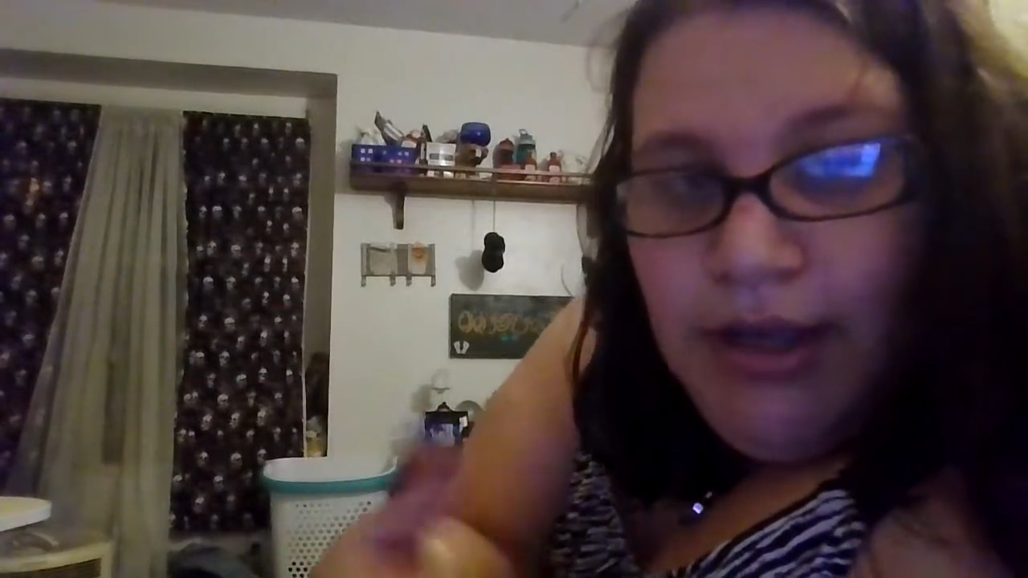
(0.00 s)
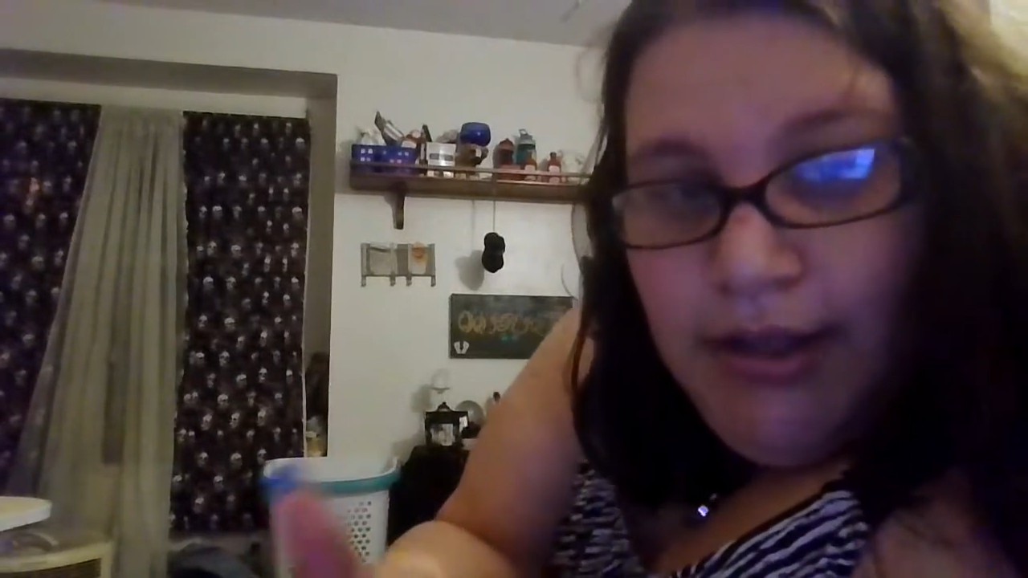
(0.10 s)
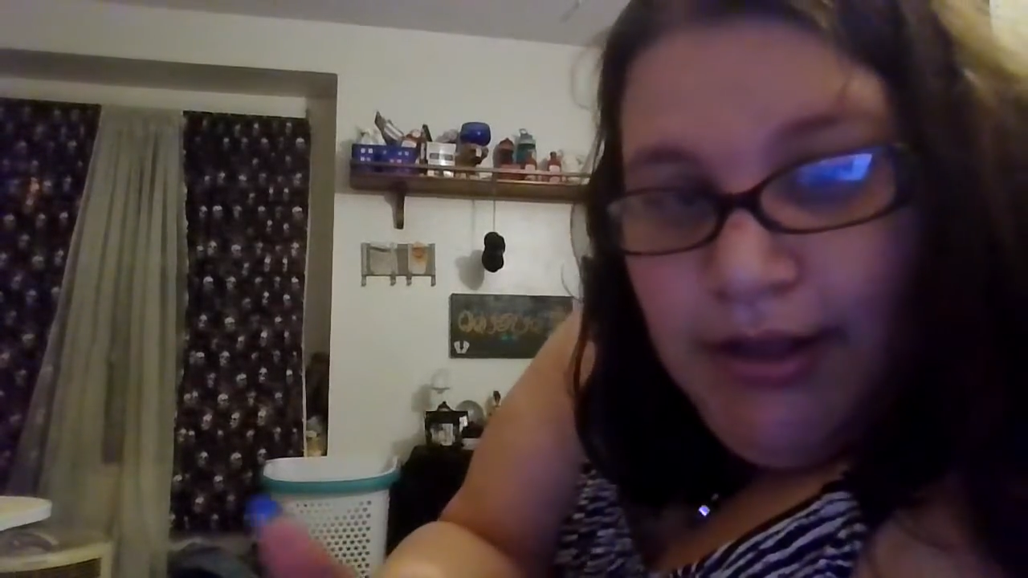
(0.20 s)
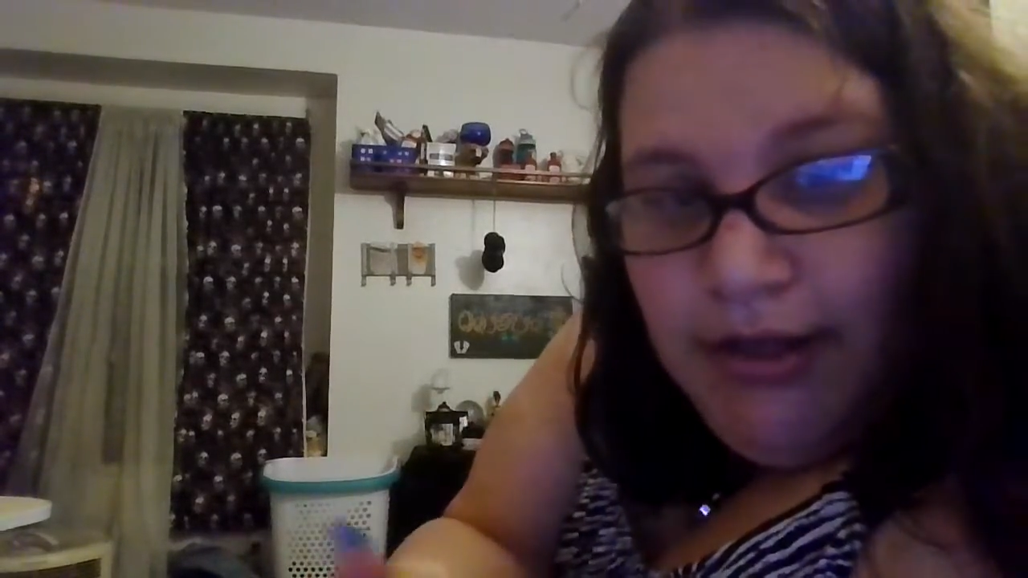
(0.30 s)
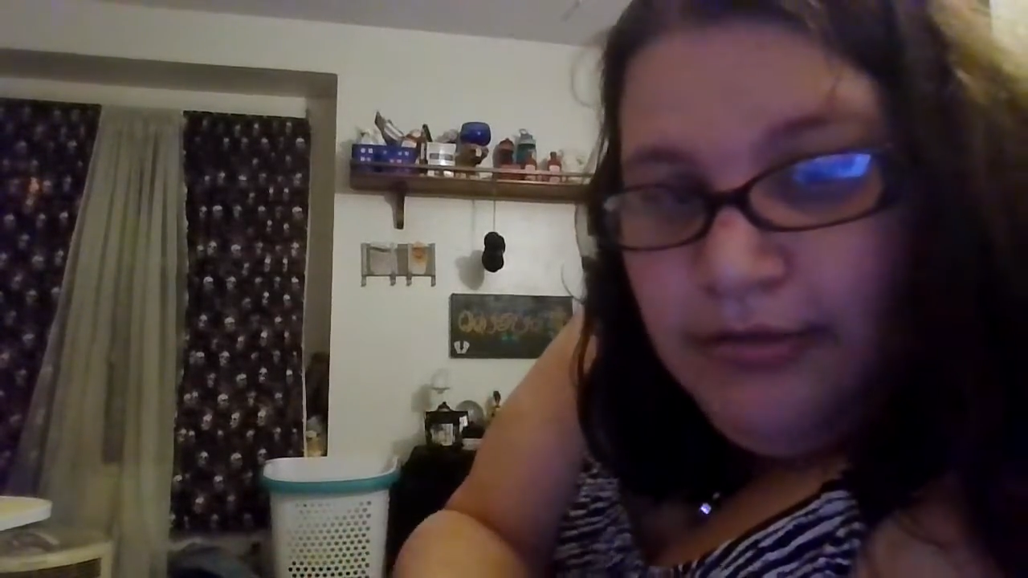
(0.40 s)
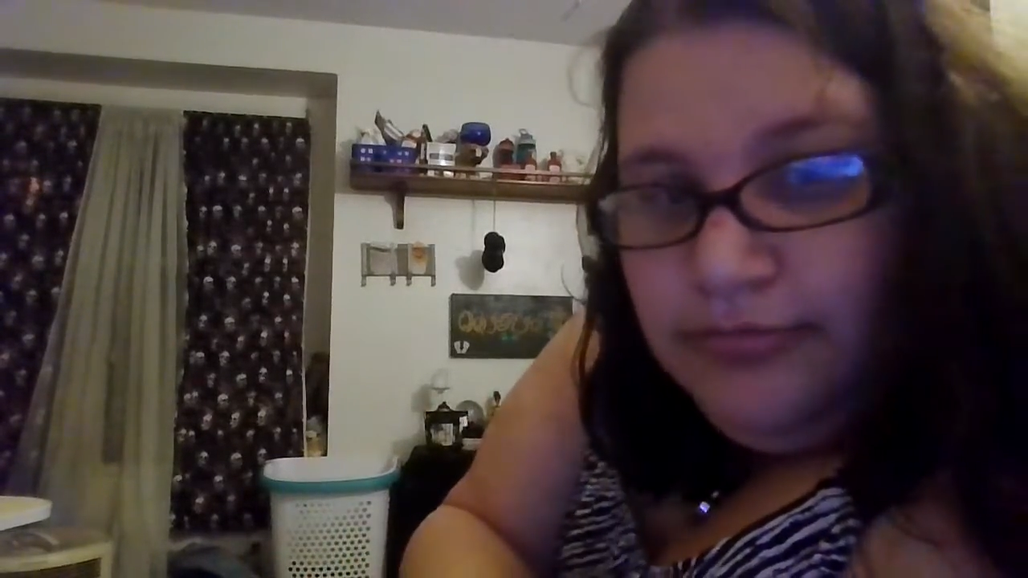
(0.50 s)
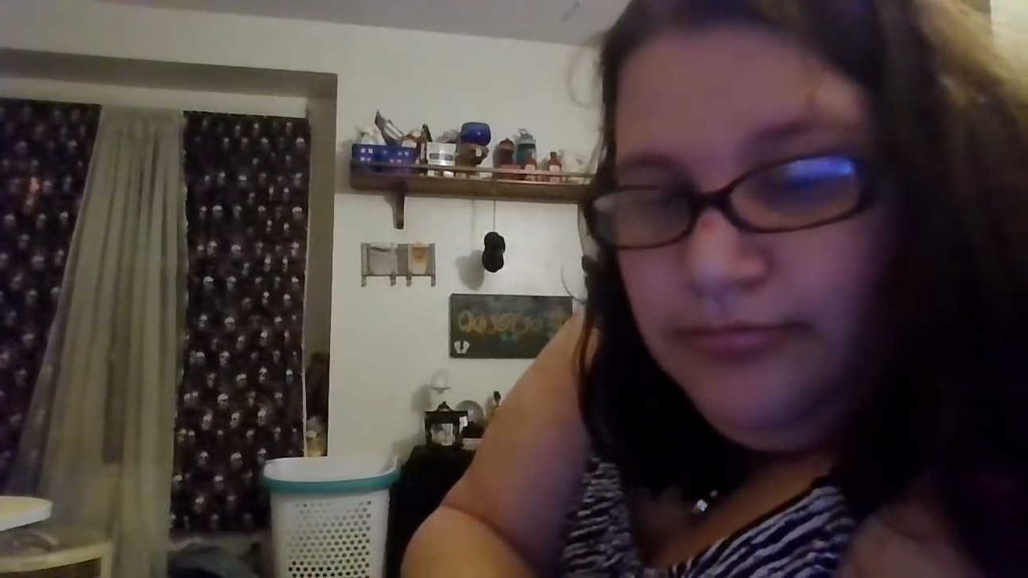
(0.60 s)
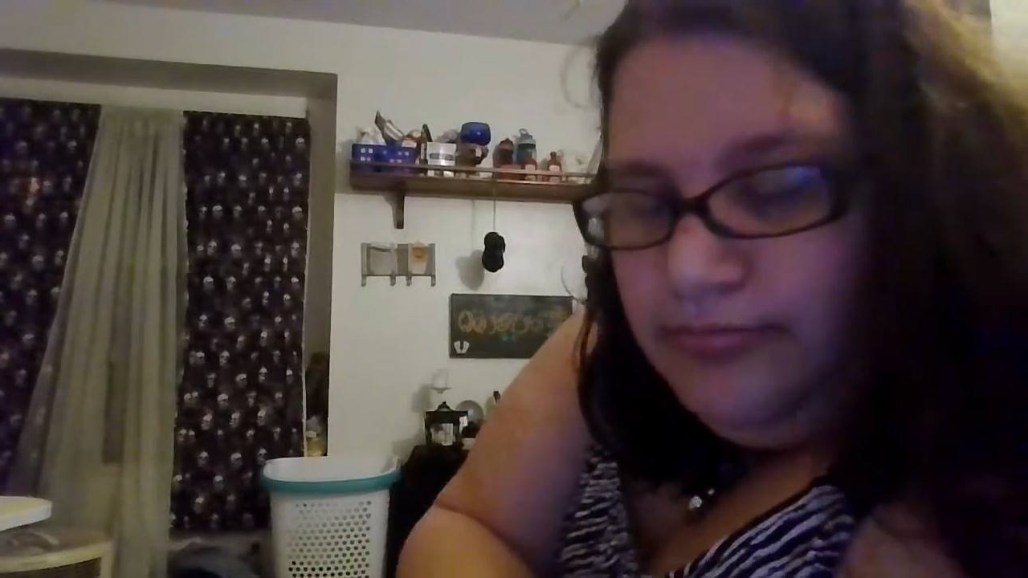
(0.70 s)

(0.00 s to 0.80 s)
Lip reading: And then